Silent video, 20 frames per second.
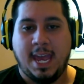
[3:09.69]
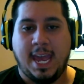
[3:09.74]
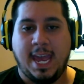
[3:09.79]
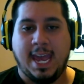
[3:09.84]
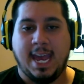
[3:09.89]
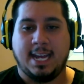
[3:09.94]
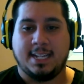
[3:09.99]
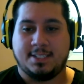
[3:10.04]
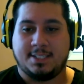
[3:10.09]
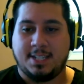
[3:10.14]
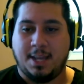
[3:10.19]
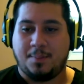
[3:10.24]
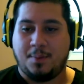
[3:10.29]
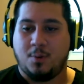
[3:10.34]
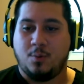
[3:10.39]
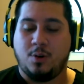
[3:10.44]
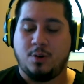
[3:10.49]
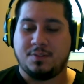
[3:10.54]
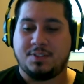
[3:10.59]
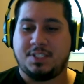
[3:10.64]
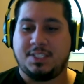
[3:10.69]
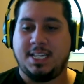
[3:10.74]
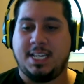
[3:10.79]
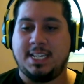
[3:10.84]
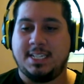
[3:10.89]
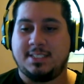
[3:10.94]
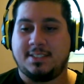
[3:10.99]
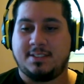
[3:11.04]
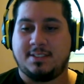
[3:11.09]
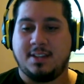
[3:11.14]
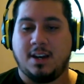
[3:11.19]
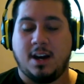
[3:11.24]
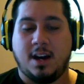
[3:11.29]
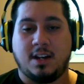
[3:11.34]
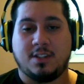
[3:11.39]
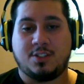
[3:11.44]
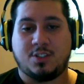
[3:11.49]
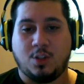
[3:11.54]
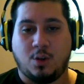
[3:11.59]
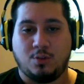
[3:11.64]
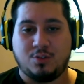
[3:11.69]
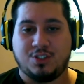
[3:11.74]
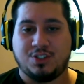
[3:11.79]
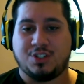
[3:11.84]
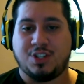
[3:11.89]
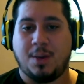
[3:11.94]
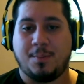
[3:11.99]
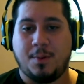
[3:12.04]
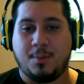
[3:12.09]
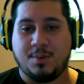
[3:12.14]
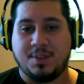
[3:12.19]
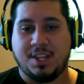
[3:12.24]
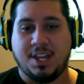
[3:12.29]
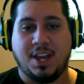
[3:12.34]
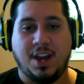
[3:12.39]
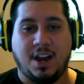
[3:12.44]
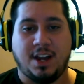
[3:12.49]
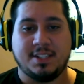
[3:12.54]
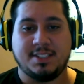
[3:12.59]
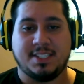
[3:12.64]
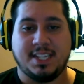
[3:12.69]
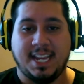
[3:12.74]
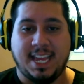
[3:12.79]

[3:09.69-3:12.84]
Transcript: and Steppenwolf sees the soldiers coming with the guns,